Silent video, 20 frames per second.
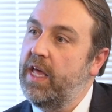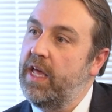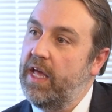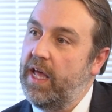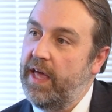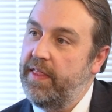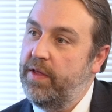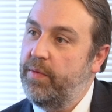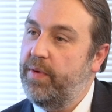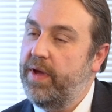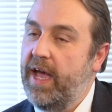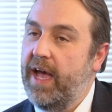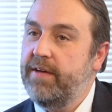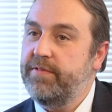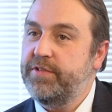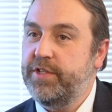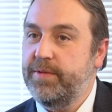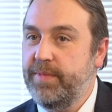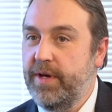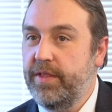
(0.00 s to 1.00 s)
That. And then we
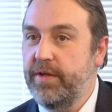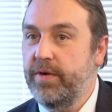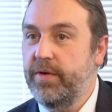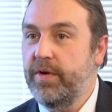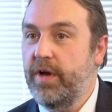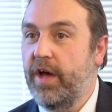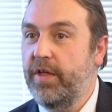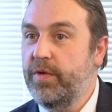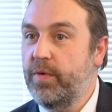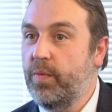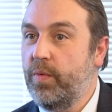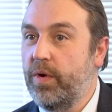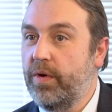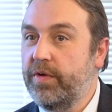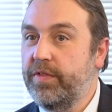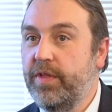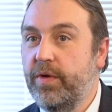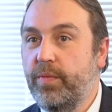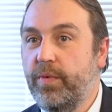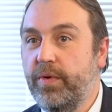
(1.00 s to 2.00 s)
have some other
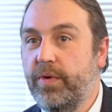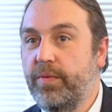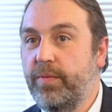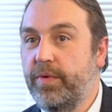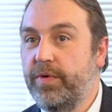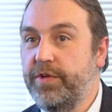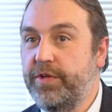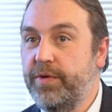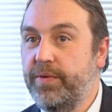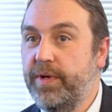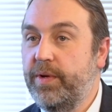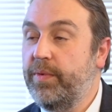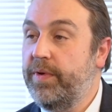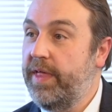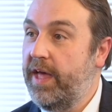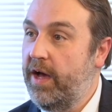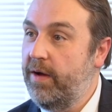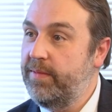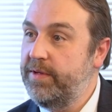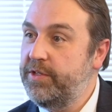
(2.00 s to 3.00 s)
work that we're doing with
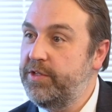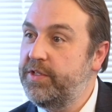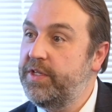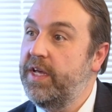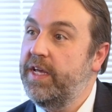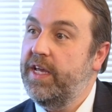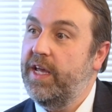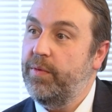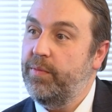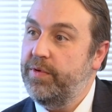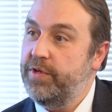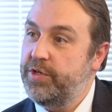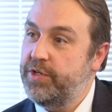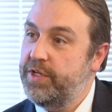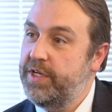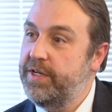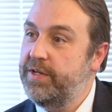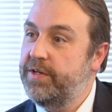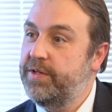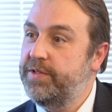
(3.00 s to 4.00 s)
helmets and with
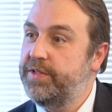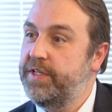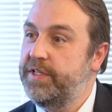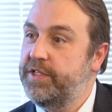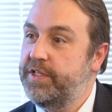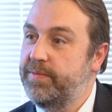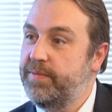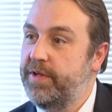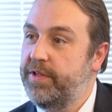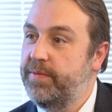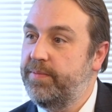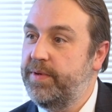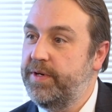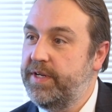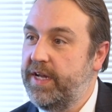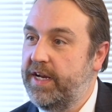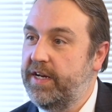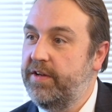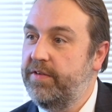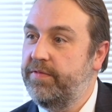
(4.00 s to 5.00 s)
shields and some other
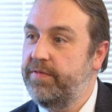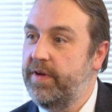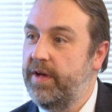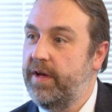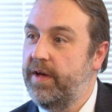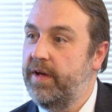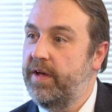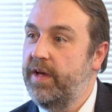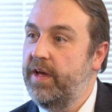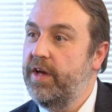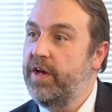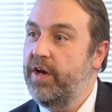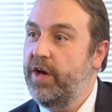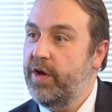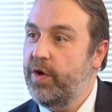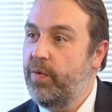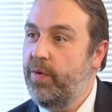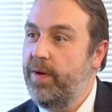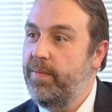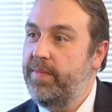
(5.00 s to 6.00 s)
protective
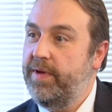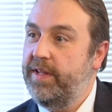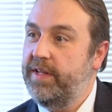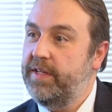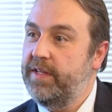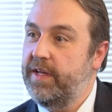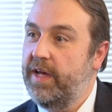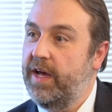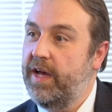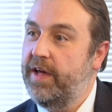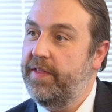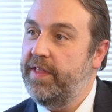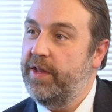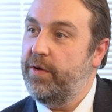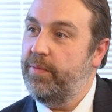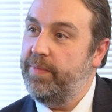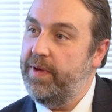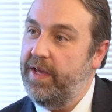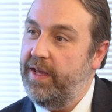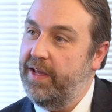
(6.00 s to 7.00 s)
equipment
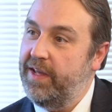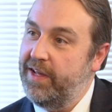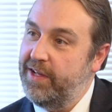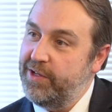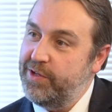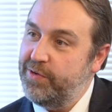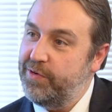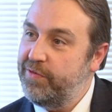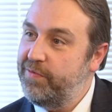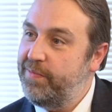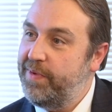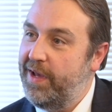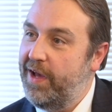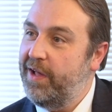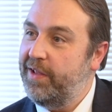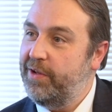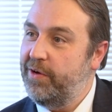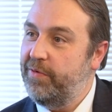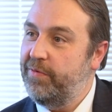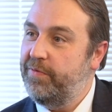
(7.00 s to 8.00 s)
that'll be sort of be
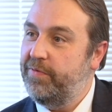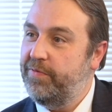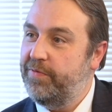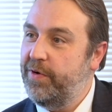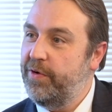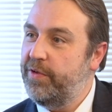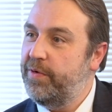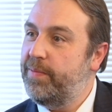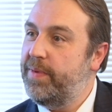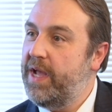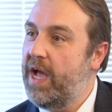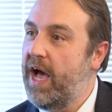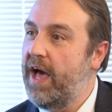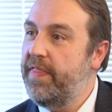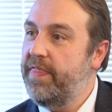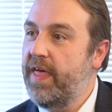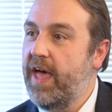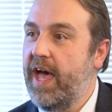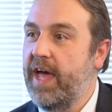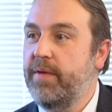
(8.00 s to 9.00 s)
a little further
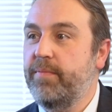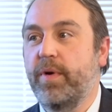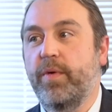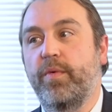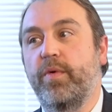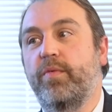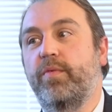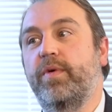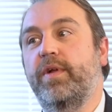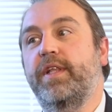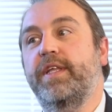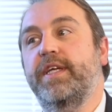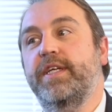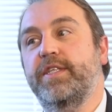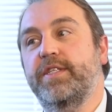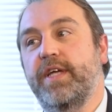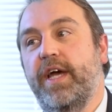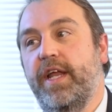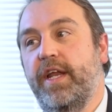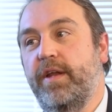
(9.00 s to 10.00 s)
beyond that. But we're really
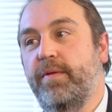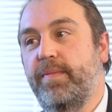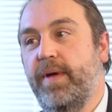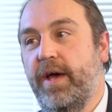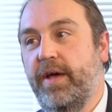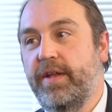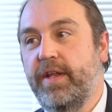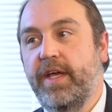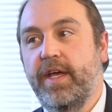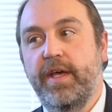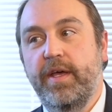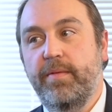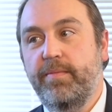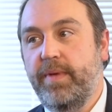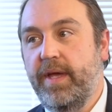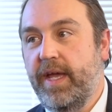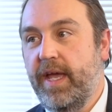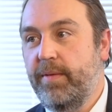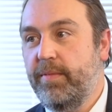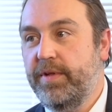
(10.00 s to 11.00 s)
excited about
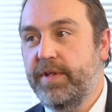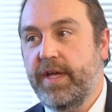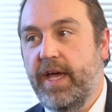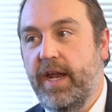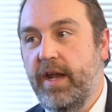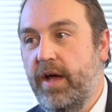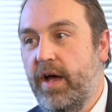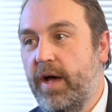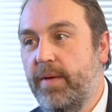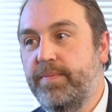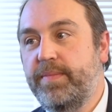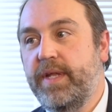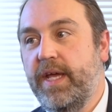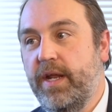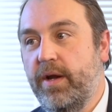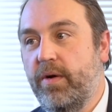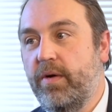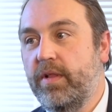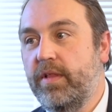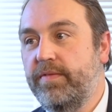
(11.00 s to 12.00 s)
being able to kind of
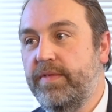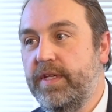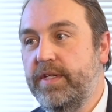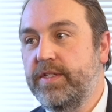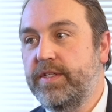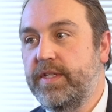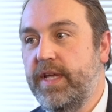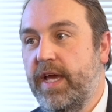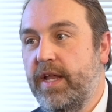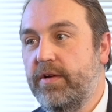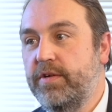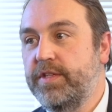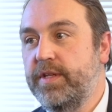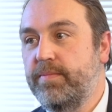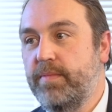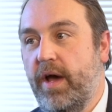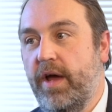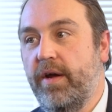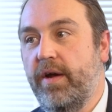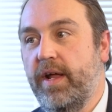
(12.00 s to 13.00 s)
update all of these standards
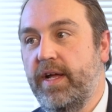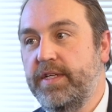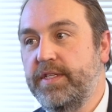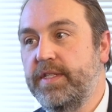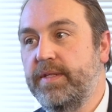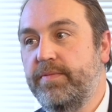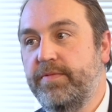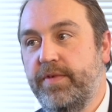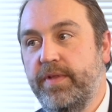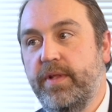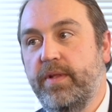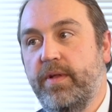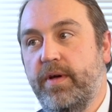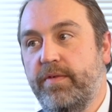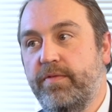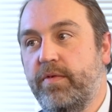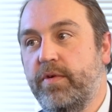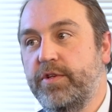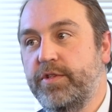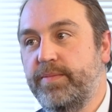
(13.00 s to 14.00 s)
and modernize them for the law
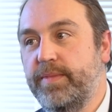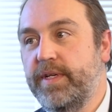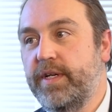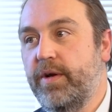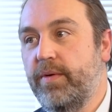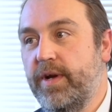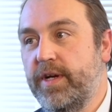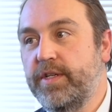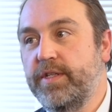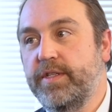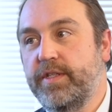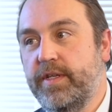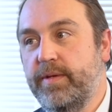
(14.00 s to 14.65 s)
enforcement and corrections